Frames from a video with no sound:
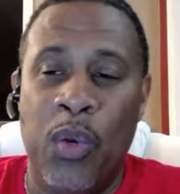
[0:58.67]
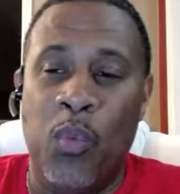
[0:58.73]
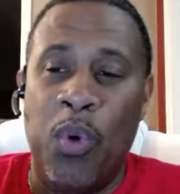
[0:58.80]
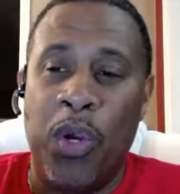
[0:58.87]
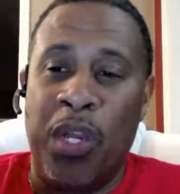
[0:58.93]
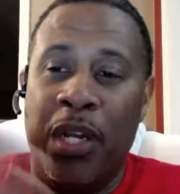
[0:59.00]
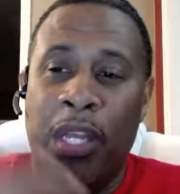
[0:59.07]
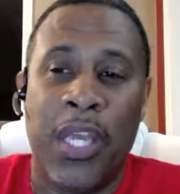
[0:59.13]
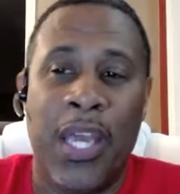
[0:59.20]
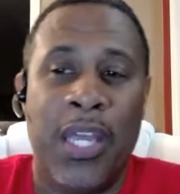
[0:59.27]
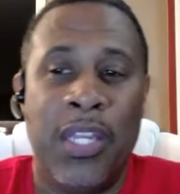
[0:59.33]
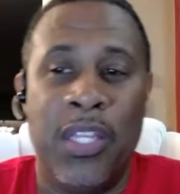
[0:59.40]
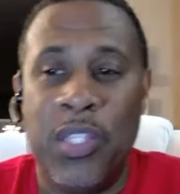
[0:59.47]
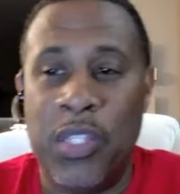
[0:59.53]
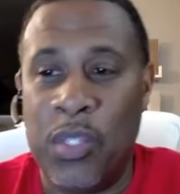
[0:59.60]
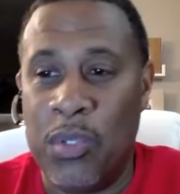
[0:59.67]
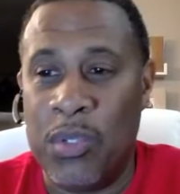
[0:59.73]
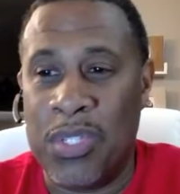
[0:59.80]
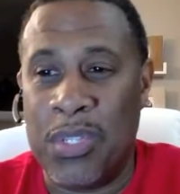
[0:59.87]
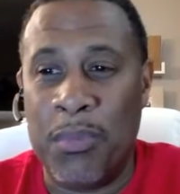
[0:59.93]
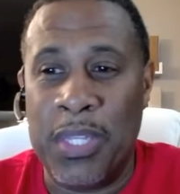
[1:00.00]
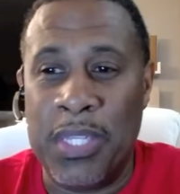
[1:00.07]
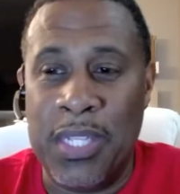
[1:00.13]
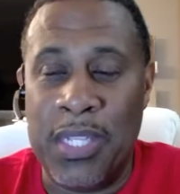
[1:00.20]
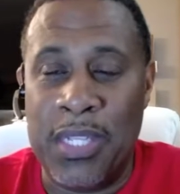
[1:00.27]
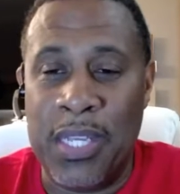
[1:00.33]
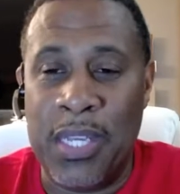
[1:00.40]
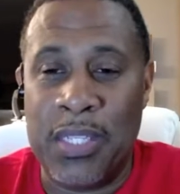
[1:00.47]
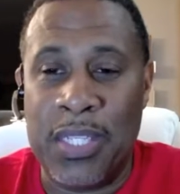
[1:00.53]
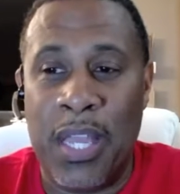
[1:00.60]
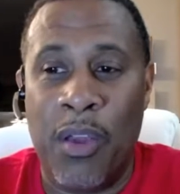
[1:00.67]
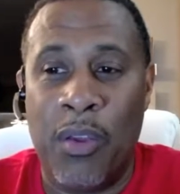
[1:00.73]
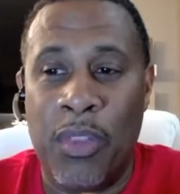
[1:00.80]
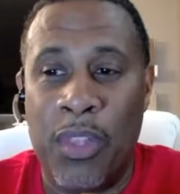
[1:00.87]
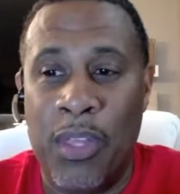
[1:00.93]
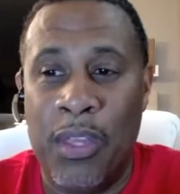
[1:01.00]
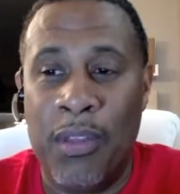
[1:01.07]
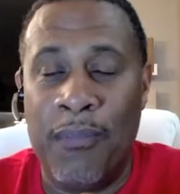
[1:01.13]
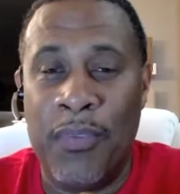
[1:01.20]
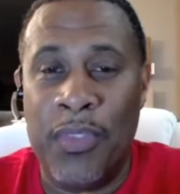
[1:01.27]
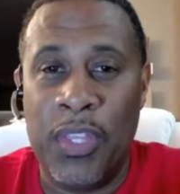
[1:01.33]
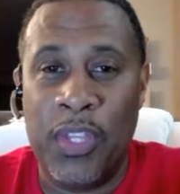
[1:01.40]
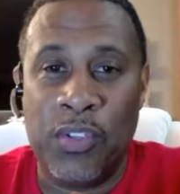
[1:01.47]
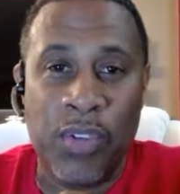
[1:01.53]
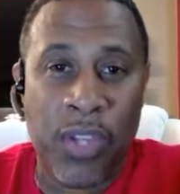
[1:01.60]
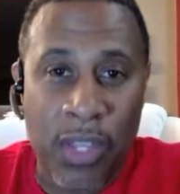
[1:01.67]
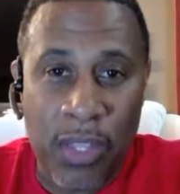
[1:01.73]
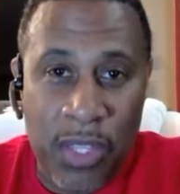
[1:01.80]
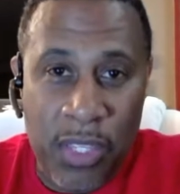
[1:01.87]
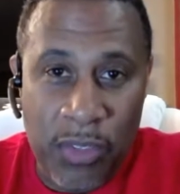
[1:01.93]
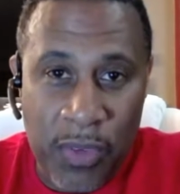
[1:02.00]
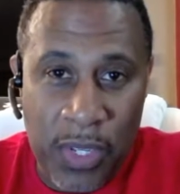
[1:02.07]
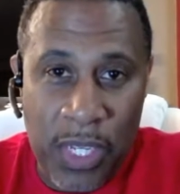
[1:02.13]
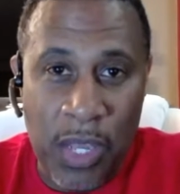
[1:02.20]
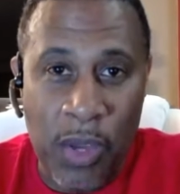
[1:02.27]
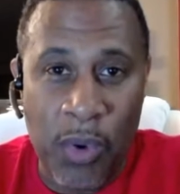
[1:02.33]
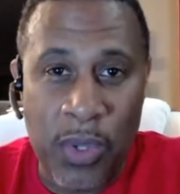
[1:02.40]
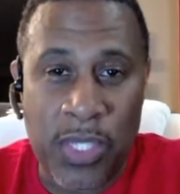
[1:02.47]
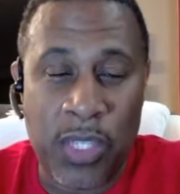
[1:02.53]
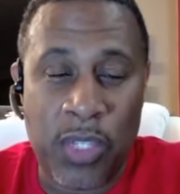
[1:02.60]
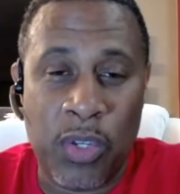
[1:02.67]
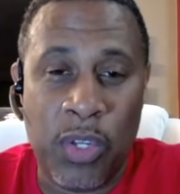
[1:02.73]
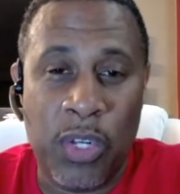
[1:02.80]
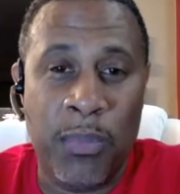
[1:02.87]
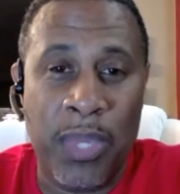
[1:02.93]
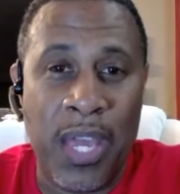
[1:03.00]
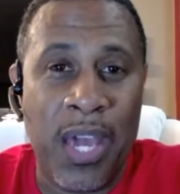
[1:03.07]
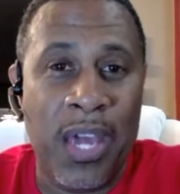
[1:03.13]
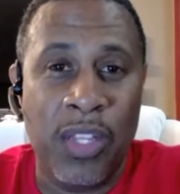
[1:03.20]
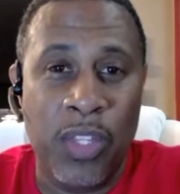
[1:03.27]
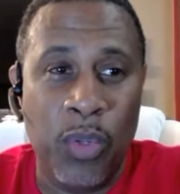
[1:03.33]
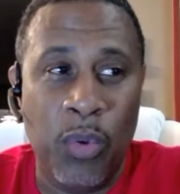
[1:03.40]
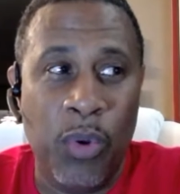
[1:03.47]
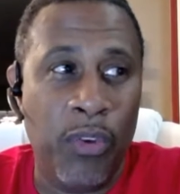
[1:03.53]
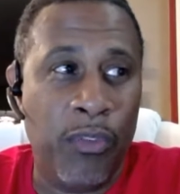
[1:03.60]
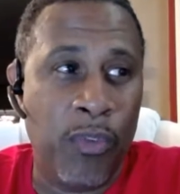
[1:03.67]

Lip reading: going to get into some of the details. Now, the trick of this video is it's going to be how to do it for